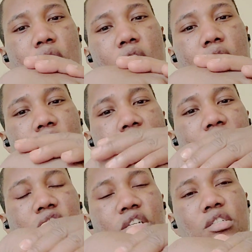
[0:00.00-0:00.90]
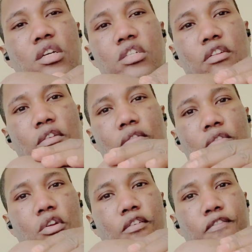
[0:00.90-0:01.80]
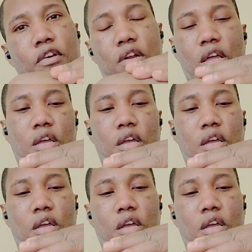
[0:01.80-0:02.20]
And it actually doesn't really feel like